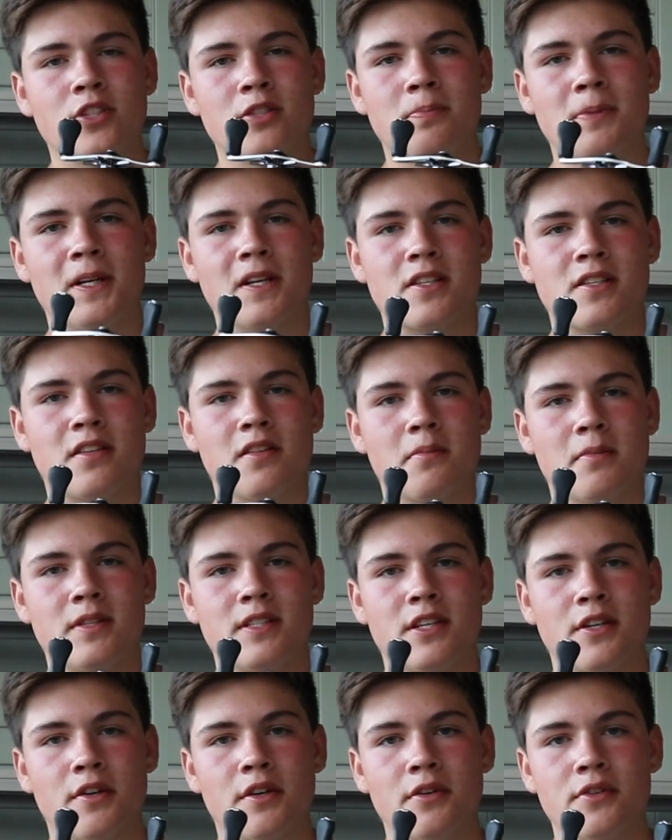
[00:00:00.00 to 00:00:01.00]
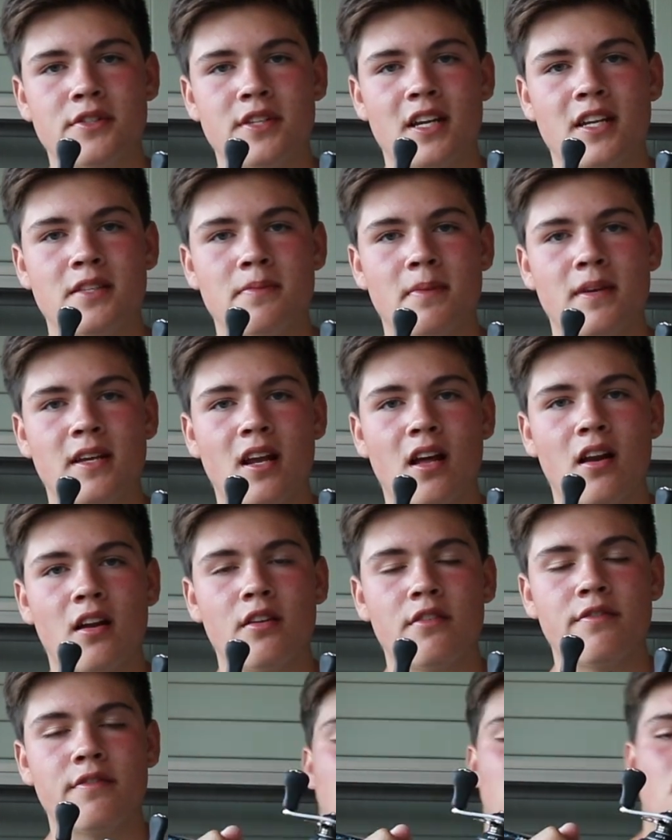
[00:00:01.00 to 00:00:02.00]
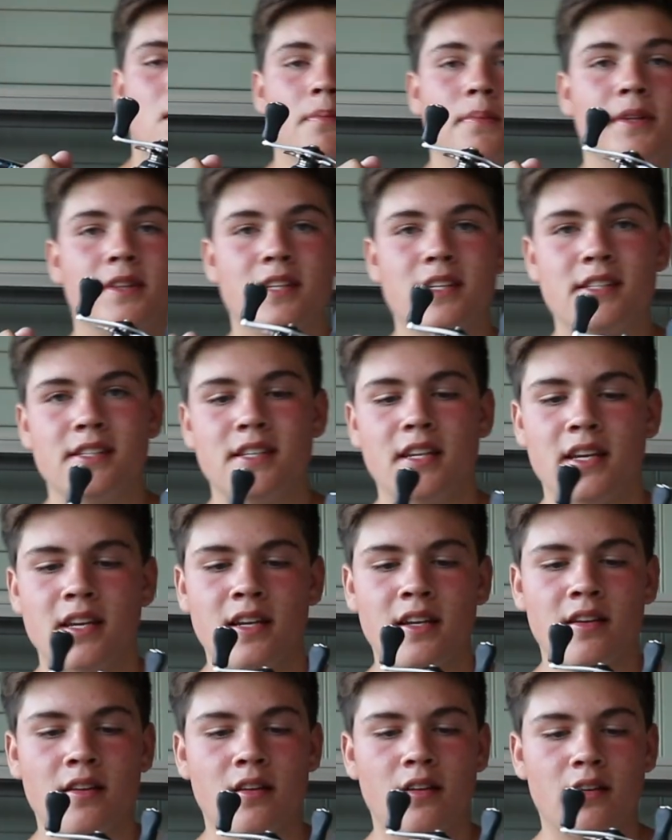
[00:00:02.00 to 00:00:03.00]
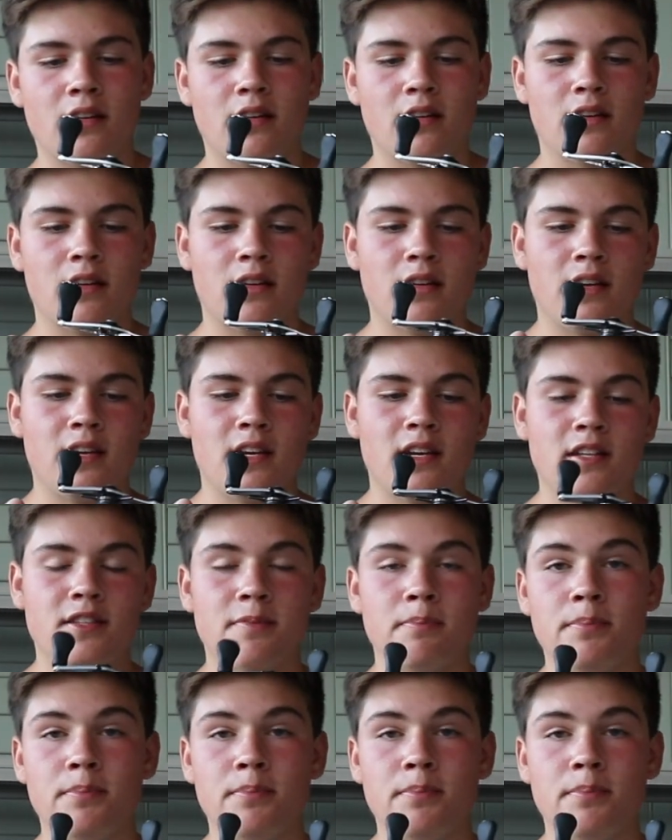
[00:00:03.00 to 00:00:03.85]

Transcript: just because of the materials that it's made out of. But this thing, it's